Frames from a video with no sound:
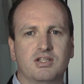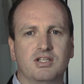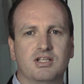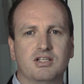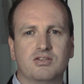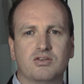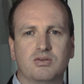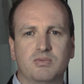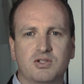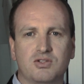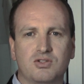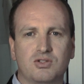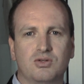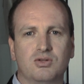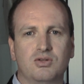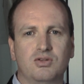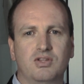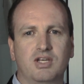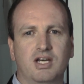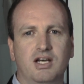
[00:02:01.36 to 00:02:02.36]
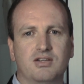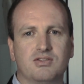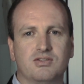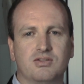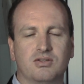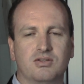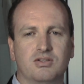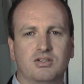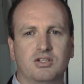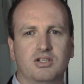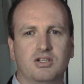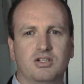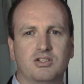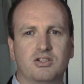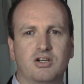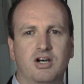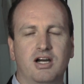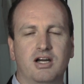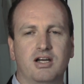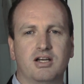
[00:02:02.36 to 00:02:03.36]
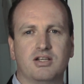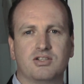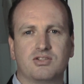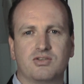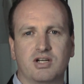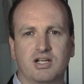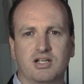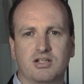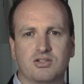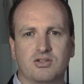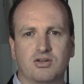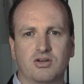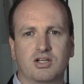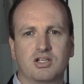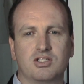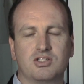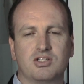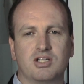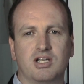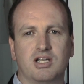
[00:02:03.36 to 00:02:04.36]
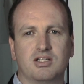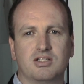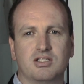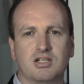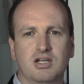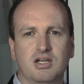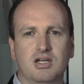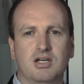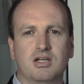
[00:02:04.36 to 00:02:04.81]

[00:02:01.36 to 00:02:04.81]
and there's almost 2,000 in the entire Australian Stock Exchange.